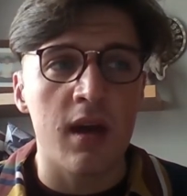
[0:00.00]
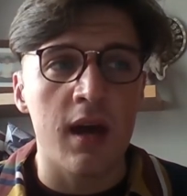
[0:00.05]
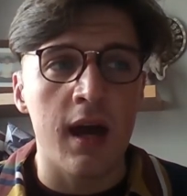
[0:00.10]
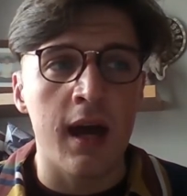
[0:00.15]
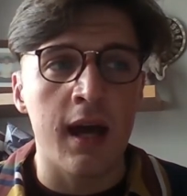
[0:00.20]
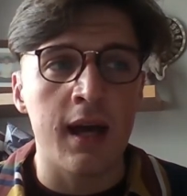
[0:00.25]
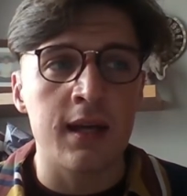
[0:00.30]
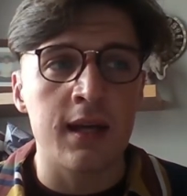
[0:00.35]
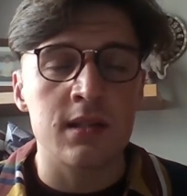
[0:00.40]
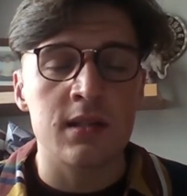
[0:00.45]

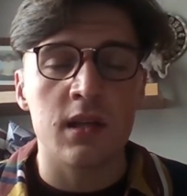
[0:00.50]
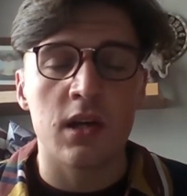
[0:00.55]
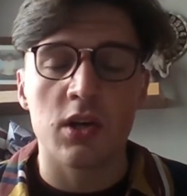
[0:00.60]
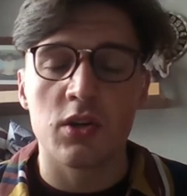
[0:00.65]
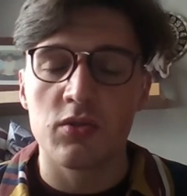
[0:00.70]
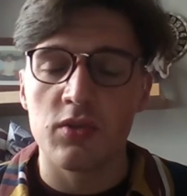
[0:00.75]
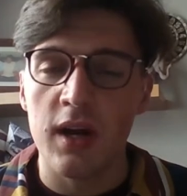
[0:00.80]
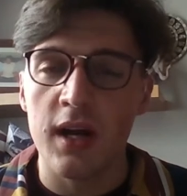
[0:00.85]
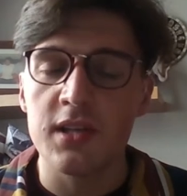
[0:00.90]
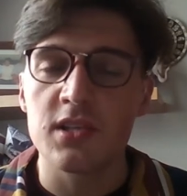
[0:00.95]
and
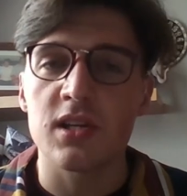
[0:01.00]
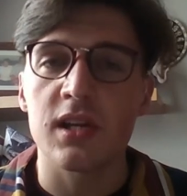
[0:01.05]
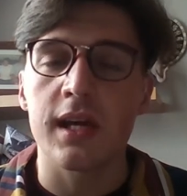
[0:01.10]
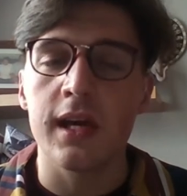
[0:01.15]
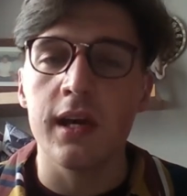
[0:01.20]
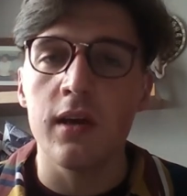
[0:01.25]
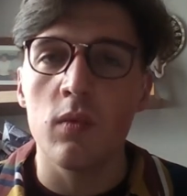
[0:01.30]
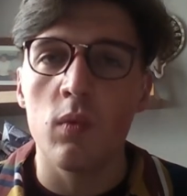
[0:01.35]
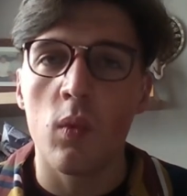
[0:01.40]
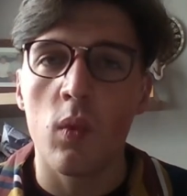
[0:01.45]

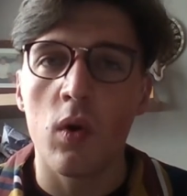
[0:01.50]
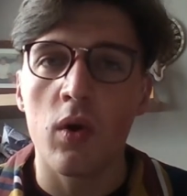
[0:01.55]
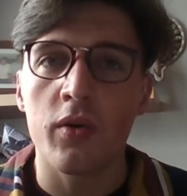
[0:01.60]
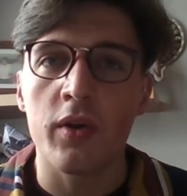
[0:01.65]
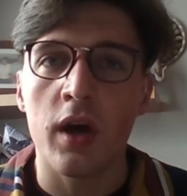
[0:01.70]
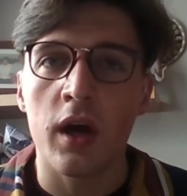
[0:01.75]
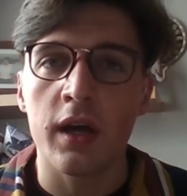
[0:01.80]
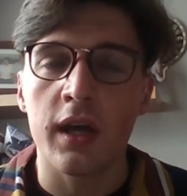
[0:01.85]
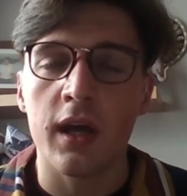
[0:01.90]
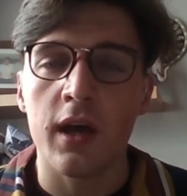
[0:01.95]
gradually, what
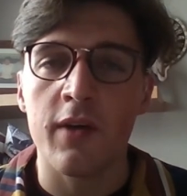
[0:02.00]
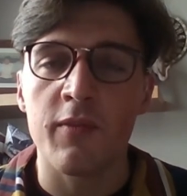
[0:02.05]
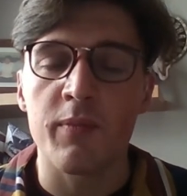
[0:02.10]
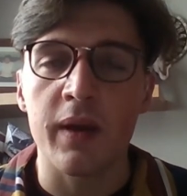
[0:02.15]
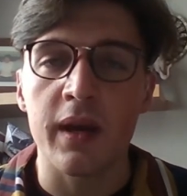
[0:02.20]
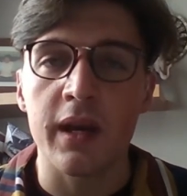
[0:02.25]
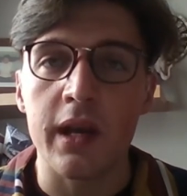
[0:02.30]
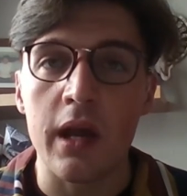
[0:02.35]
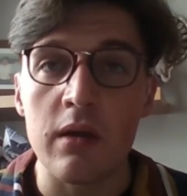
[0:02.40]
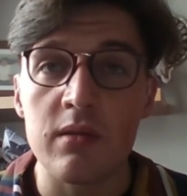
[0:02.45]
I have
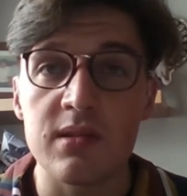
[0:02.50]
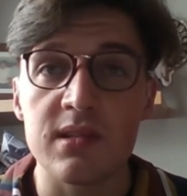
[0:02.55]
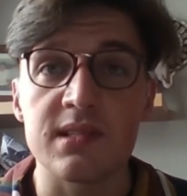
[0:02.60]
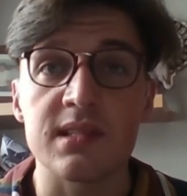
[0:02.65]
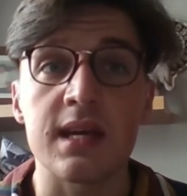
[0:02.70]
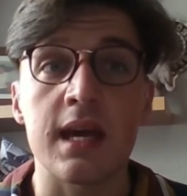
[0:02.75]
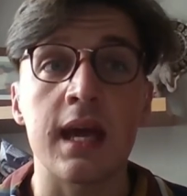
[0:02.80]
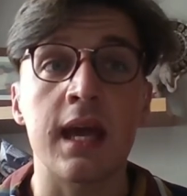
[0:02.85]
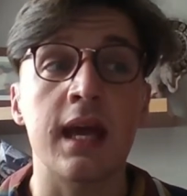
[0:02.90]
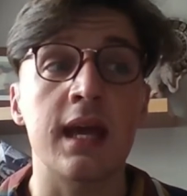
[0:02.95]
been
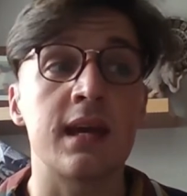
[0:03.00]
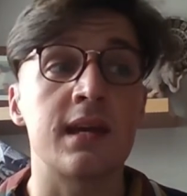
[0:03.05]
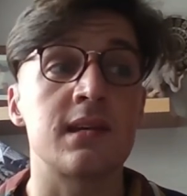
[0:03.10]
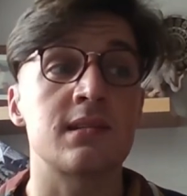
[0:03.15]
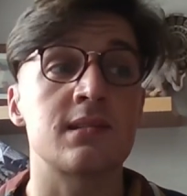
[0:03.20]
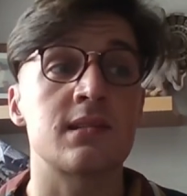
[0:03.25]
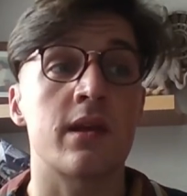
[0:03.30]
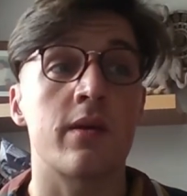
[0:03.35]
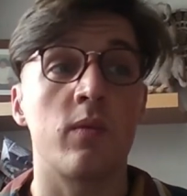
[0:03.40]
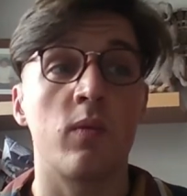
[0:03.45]
noticing
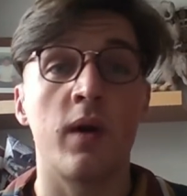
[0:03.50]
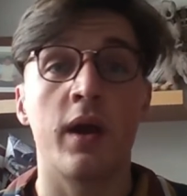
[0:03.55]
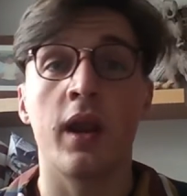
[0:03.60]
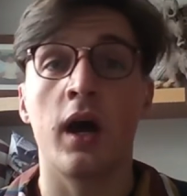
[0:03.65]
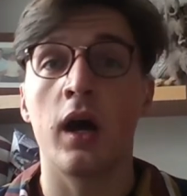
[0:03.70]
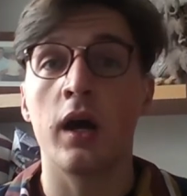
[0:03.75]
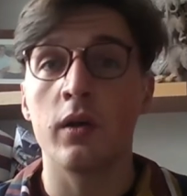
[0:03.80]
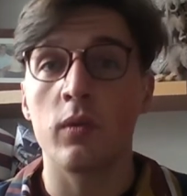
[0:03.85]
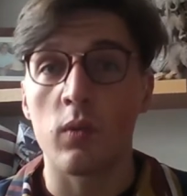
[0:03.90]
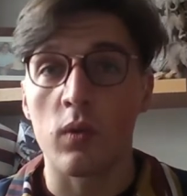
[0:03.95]
is that when
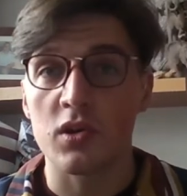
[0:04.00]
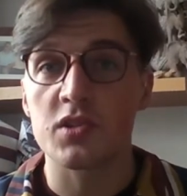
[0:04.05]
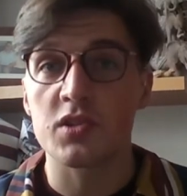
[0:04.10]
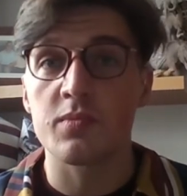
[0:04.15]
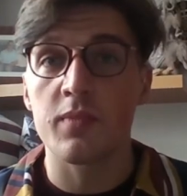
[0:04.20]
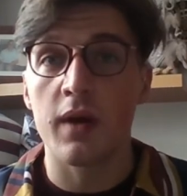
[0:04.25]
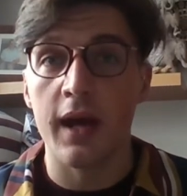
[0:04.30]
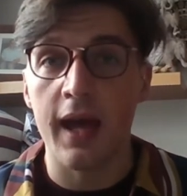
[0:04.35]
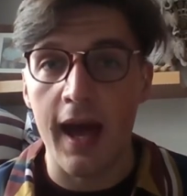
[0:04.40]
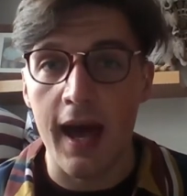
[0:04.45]
I wash
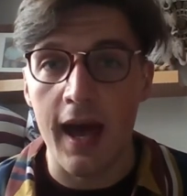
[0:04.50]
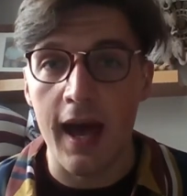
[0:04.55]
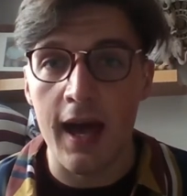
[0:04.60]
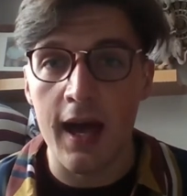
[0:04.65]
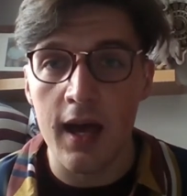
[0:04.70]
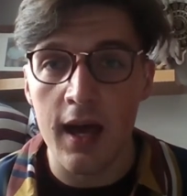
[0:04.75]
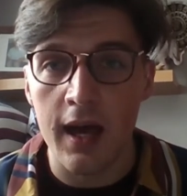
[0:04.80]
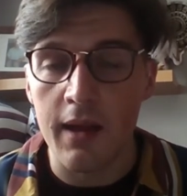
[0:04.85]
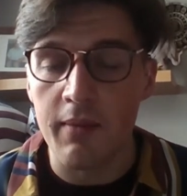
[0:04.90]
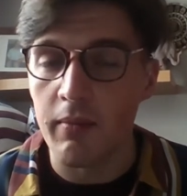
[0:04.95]
my
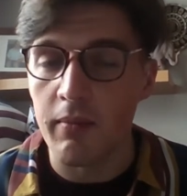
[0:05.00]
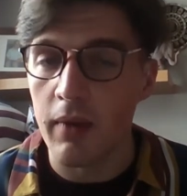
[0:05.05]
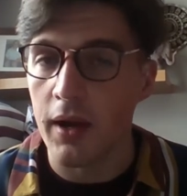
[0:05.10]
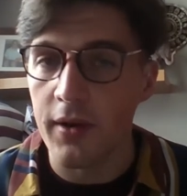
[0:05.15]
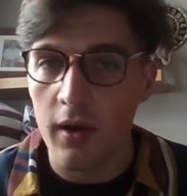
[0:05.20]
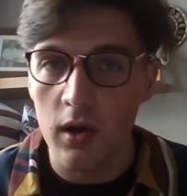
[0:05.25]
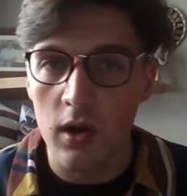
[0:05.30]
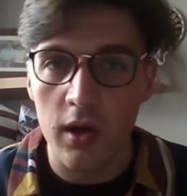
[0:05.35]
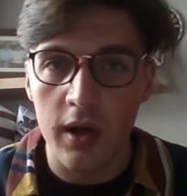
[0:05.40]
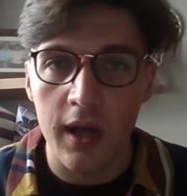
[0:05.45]
hair, and it might
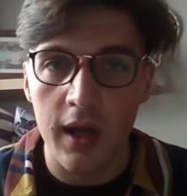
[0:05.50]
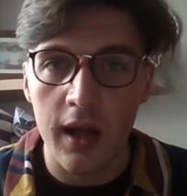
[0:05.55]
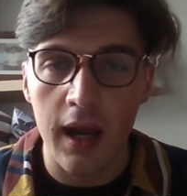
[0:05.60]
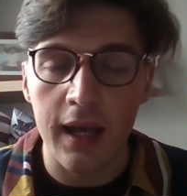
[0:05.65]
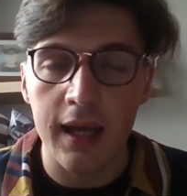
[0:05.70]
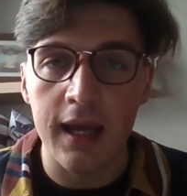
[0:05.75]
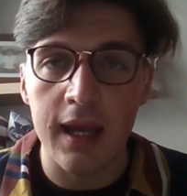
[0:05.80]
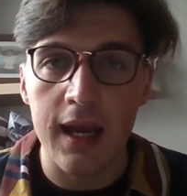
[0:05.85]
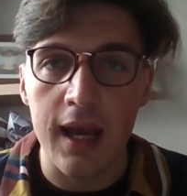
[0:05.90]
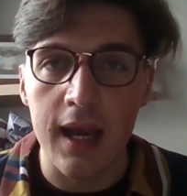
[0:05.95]
not look
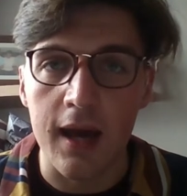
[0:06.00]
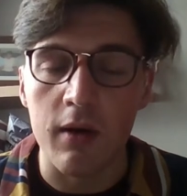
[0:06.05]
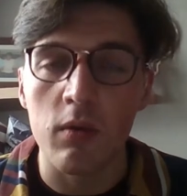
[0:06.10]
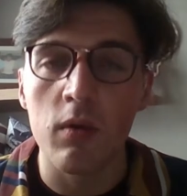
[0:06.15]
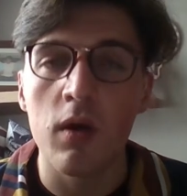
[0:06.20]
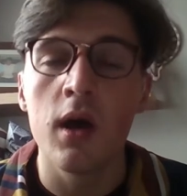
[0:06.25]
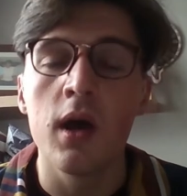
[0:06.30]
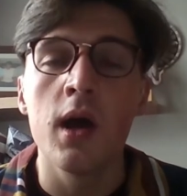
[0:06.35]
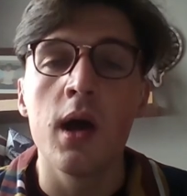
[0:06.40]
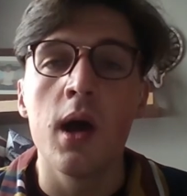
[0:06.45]
like it
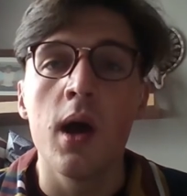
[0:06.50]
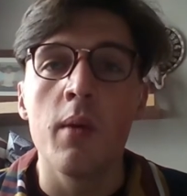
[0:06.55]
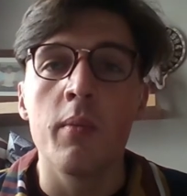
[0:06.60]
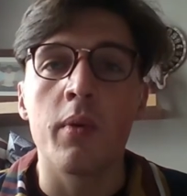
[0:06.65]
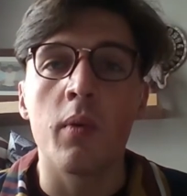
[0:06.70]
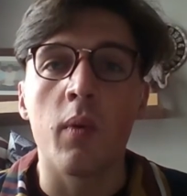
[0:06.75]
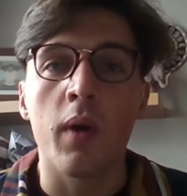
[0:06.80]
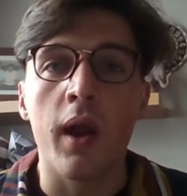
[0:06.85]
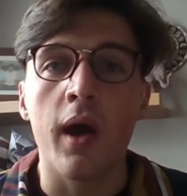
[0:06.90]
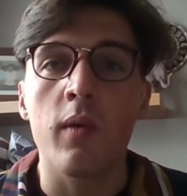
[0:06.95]
now,
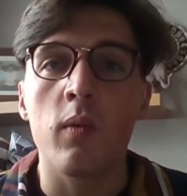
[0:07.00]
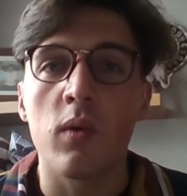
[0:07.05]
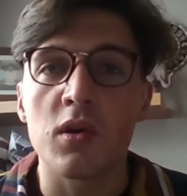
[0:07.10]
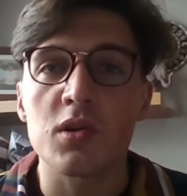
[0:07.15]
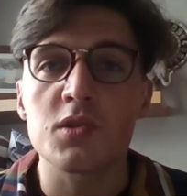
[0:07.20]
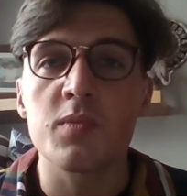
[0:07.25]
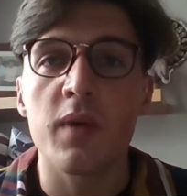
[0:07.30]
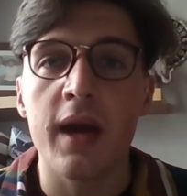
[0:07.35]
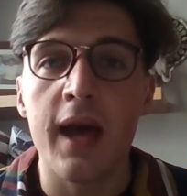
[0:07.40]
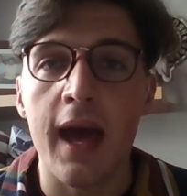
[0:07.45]
but when I
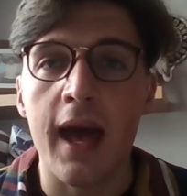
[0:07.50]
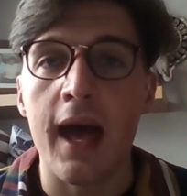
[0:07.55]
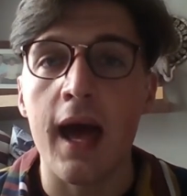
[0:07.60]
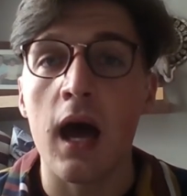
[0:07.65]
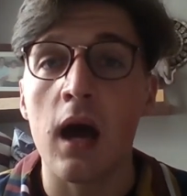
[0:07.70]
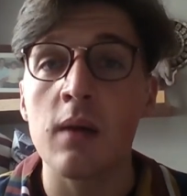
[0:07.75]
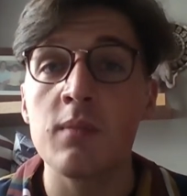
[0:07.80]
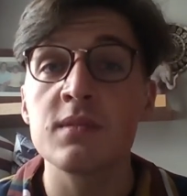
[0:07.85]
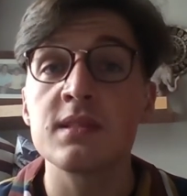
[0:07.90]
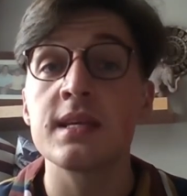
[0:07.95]
wash my hair,
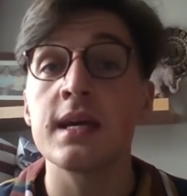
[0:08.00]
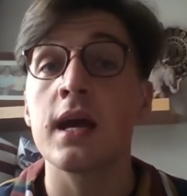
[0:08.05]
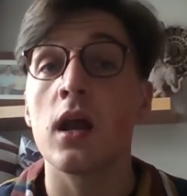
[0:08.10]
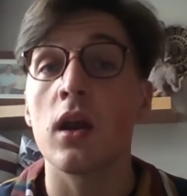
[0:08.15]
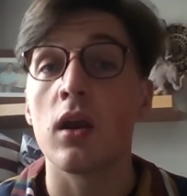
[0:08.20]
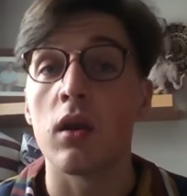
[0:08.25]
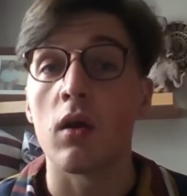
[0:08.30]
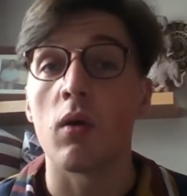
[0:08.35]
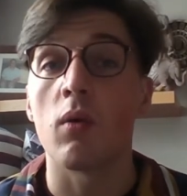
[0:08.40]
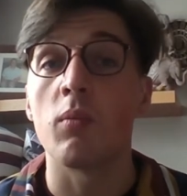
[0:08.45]
I'm seeing a
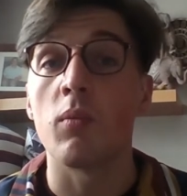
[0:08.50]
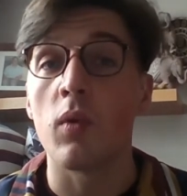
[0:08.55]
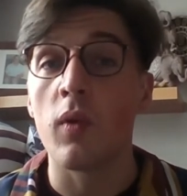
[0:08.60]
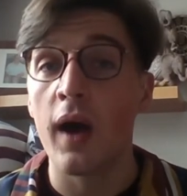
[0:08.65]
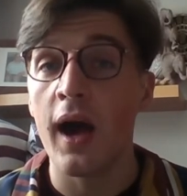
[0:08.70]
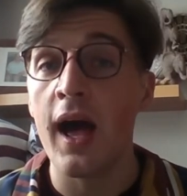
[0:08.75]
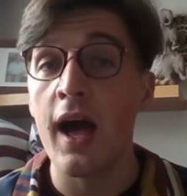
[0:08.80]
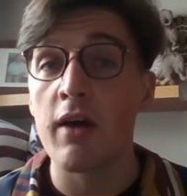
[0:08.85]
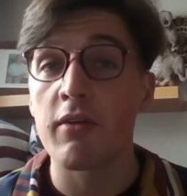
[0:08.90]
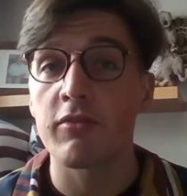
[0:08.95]
lot more
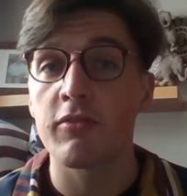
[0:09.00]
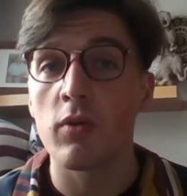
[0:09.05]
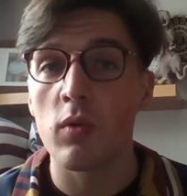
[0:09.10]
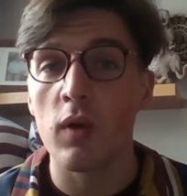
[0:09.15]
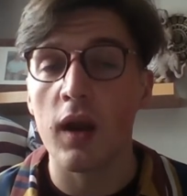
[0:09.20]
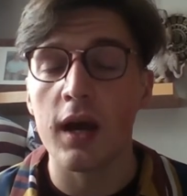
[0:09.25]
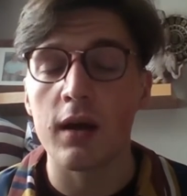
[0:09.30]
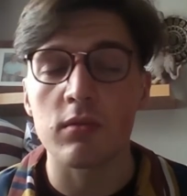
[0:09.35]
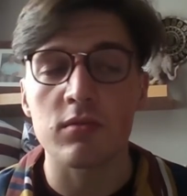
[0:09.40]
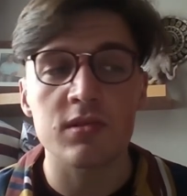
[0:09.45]
hair fall
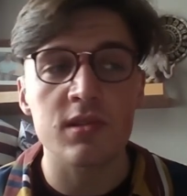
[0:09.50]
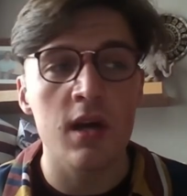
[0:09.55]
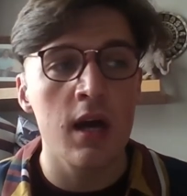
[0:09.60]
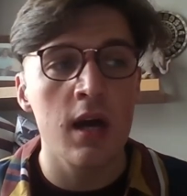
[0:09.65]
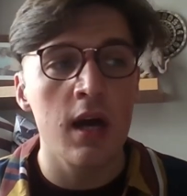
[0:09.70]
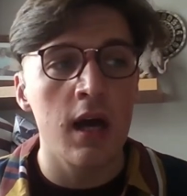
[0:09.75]
out.